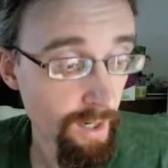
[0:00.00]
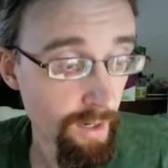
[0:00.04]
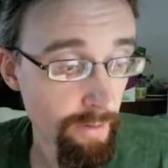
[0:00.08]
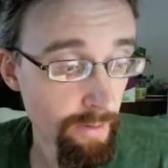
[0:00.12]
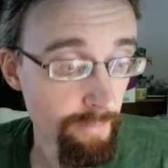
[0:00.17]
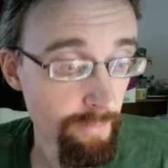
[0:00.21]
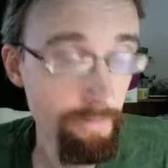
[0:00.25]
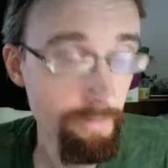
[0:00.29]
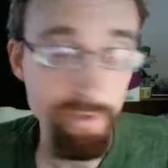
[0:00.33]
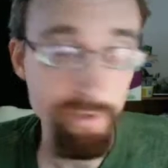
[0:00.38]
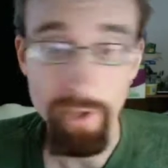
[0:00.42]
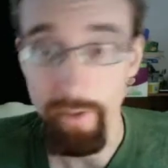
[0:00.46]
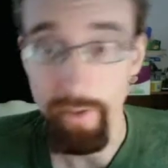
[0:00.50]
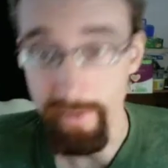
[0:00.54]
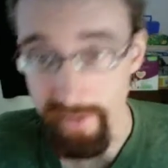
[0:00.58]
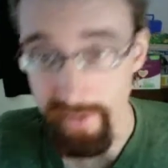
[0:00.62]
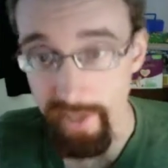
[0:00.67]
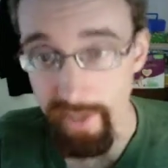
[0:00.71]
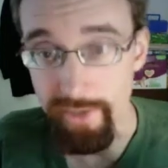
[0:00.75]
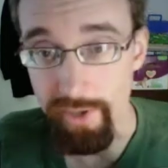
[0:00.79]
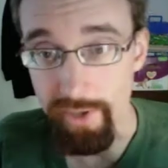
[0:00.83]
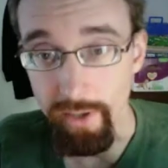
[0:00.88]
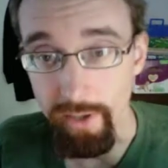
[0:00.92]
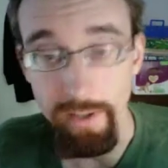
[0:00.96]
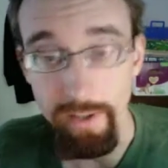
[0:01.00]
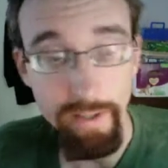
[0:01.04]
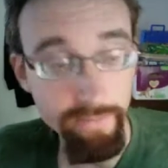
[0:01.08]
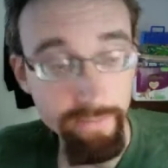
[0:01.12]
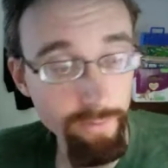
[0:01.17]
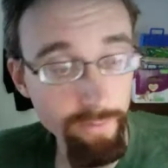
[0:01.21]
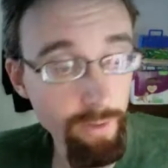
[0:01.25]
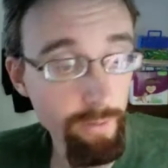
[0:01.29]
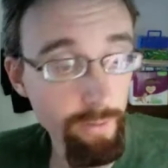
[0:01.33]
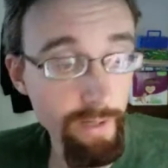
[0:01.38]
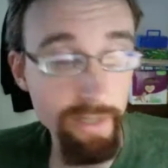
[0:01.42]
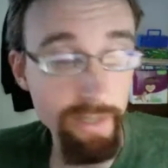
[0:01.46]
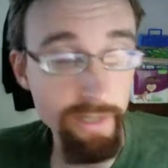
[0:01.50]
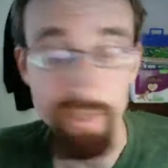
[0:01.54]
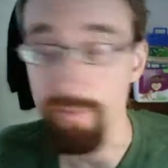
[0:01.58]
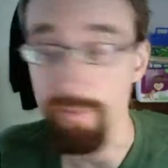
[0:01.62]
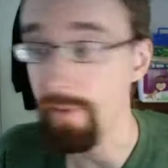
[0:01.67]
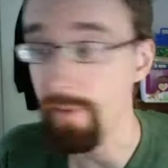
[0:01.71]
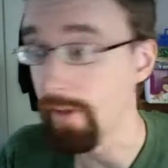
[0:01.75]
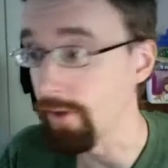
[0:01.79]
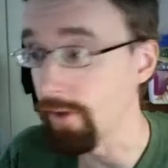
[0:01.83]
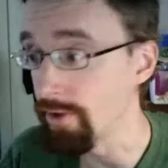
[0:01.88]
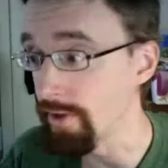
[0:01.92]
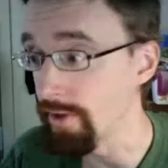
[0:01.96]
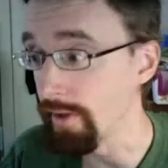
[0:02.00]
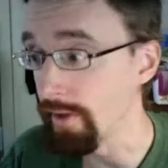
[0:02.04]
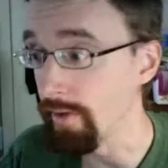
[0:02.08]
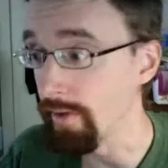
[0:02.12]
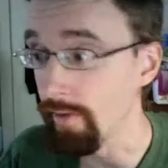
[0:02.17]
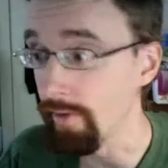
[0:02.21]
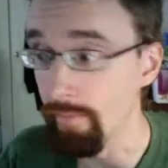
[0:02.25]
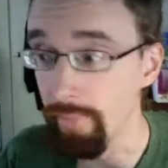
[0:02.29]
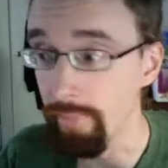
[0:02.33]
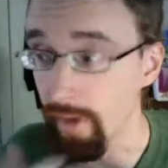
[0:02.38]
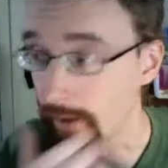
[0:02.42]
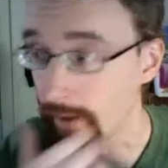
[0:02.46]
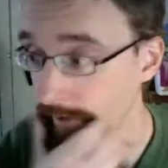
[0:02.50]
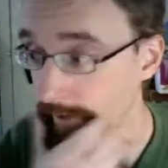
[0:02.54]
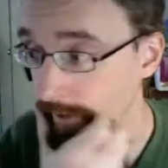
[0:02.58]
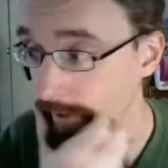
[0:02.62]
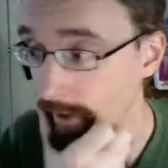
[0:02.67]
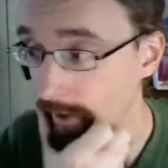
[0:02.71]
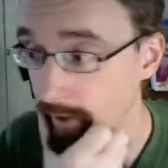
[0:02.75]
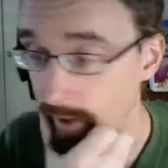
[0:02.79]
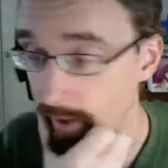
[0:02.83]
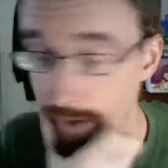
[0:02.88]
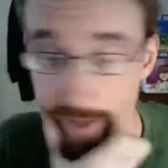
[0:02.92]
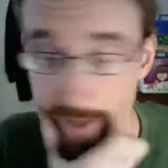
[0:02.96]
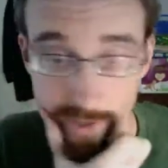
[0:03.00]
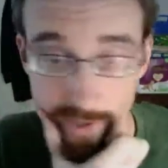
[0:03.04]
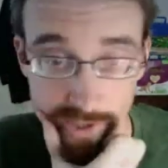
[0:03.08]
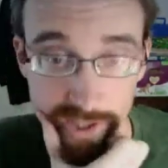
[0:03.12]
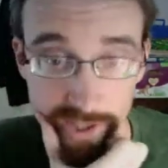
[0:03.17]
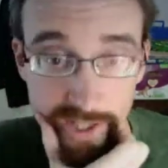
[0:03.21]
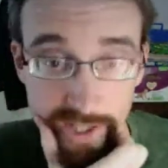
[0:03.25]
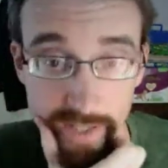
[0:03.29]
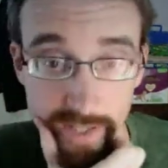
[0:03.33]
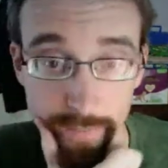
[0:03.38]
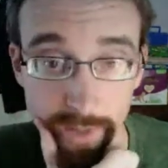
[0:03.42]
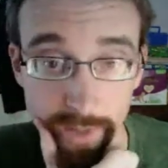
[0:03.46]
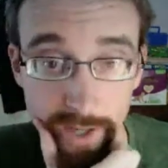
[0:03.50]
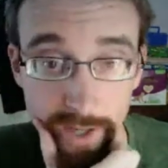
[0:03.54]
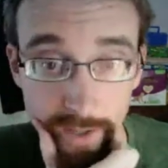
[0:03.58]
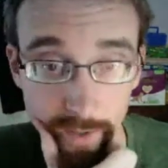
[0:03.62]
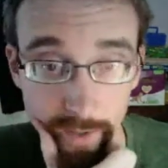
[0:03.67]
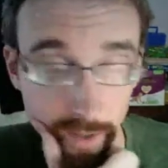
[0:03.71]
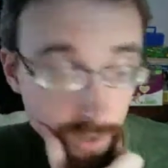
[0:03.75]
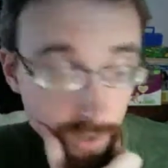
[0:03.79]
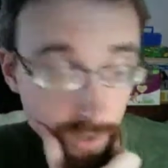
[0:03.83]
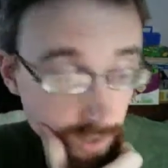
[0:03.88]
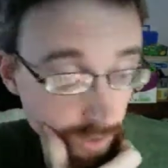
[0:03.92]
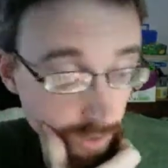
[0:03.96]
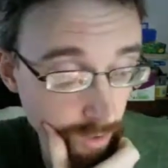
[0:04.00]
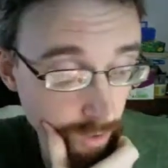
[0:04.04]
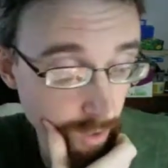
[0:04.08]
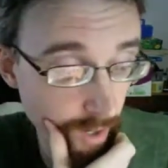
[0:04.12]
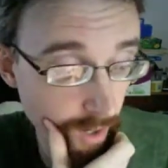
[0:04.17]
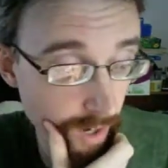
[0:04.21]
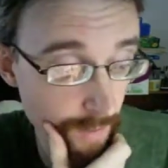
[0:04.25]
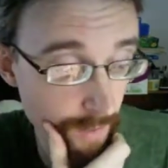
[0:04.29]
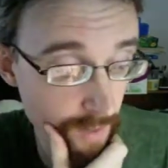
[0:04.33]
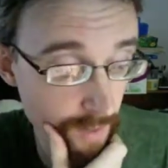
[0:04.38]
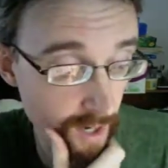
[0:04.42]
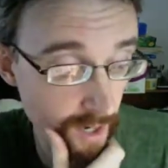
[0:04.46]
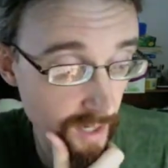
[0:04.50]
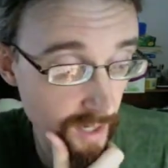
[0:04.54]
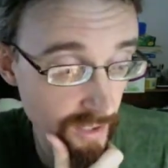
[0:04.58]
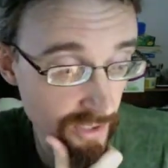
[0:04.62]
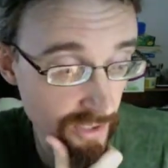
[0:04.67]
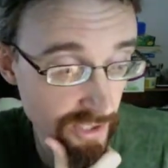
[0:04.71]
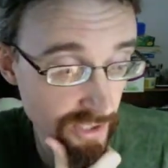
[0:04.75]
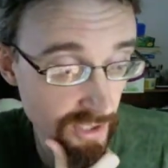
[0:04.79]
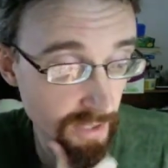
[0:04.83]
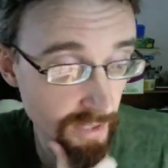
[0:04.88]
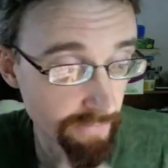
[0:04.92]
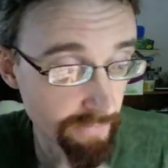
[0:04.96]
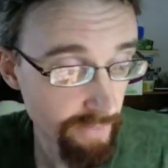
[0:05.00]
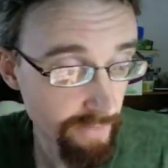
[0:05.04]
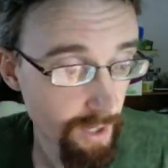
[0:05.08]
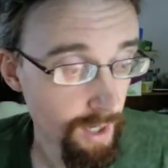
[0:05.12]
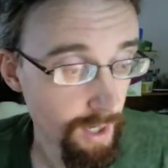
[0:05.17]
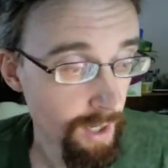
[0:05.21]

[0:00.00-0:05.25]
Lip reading: so essentially full range speakers that you can plug your CD player in and iPod and stuff.